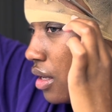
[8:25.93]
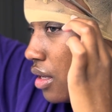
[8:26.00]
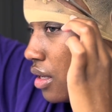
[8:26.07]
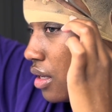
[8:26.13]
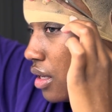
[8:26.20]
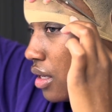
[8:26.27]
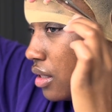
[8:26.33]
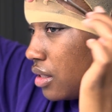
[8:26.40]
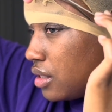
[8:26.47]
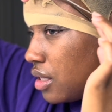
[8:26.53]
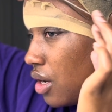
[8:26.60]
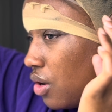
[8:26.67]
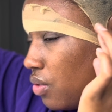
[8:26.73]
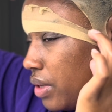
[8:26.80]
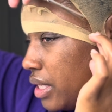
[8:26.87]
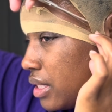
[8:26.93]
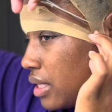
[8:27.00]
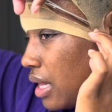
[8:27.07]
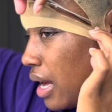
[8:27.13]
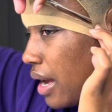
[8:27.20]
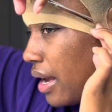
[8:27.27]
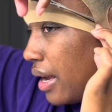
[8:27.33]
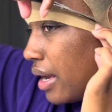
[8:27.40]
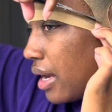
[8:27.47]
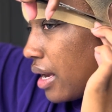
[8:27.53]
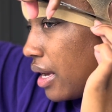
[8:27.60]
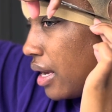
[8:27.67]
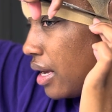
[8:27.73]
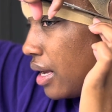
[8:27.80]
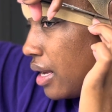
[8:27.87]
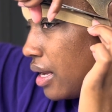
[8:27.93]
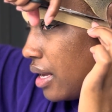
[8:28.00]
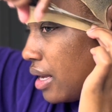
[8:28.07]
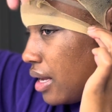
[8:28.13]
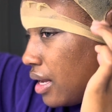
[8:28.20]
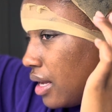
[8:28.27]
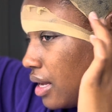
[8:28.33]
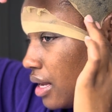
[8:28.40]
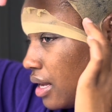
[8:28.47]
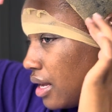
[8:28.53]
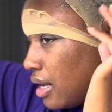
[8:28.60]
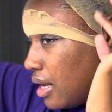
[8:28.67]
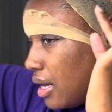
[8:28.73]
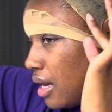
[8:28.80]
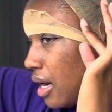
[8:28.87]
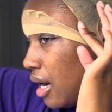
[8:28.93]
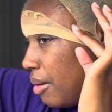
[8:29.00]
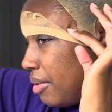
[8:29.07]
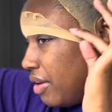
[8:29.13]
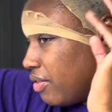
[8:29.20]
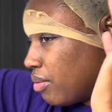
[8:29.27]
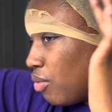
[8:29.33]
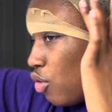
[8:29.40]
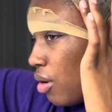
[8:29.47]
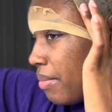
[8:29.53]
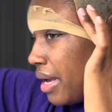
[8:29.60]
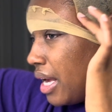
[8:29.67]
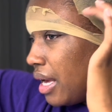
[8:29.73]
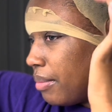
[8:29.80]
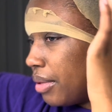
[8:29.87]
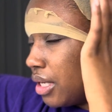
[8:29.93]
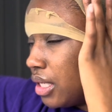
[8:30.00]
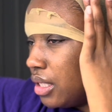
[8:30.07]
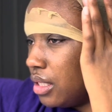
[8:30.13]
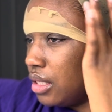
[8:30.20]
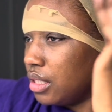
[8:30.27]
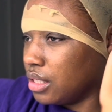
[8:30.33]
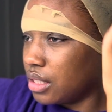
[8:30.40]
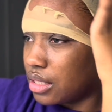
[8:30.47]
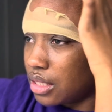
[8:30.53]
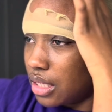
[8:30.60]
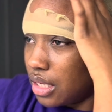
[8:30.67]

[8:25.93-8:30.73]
And so it's like, I'm even more mad because